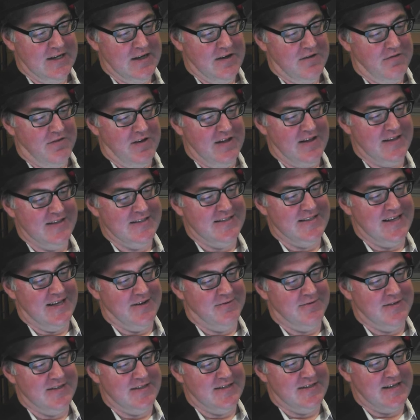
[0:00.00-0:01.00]
Phelan said
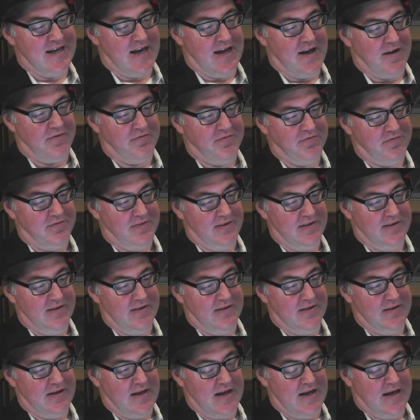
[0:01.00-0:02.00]
it was tough
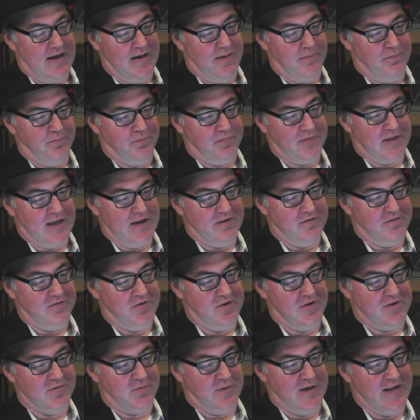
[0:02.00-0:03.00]
at
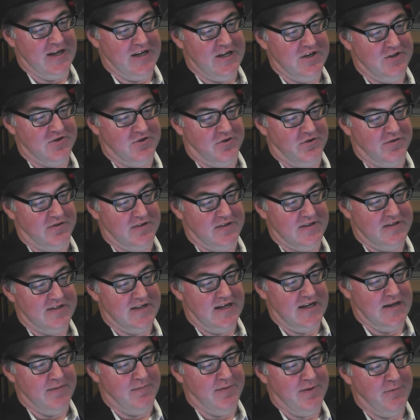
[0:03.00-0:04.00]
first when he joined the
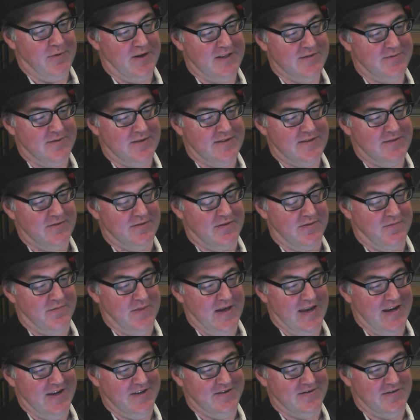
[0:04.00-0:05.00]
team. He once went to the
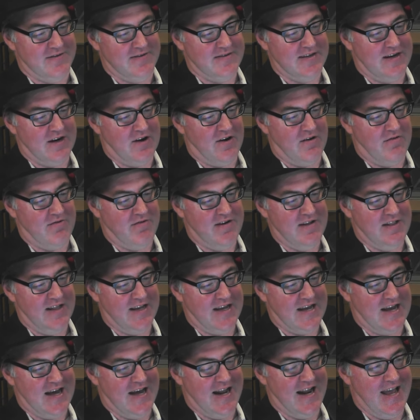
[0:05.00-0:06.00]
manager and said, I really
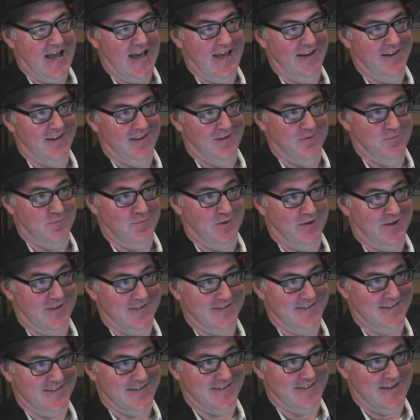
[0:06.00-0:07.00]
can't handle it,
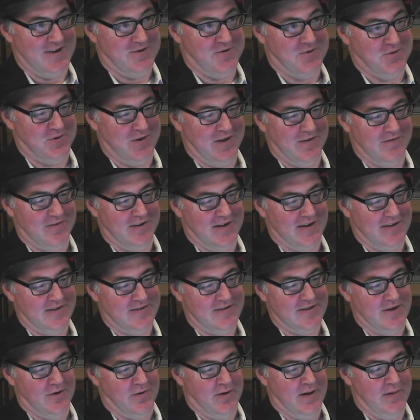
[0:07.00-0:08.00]
boss, because they were all giving
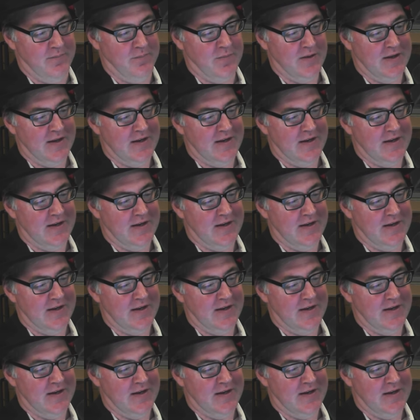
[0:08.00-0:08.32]
it to him.